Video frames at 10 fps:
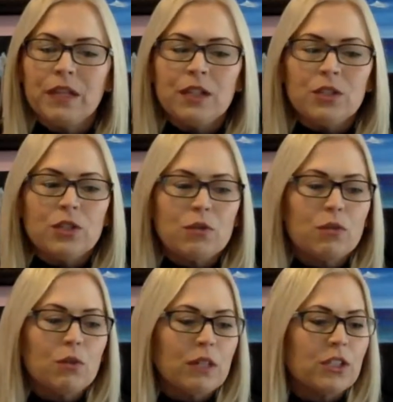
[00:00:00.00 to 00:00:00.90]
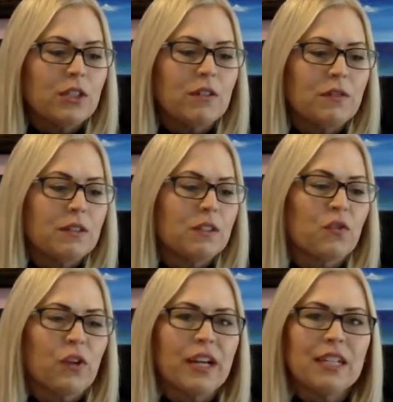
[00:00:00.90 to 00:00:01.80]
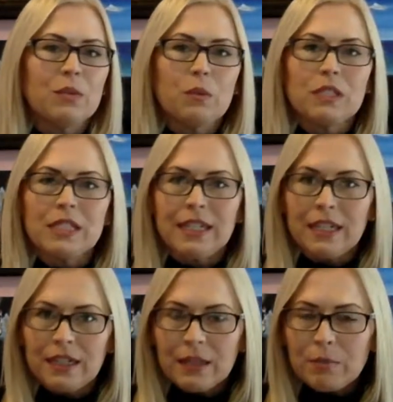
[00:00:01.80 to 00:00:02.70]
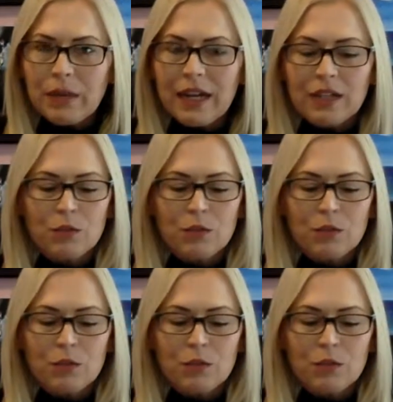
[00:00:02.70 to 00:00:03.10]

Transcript: So the question often is phrased, what's the impact?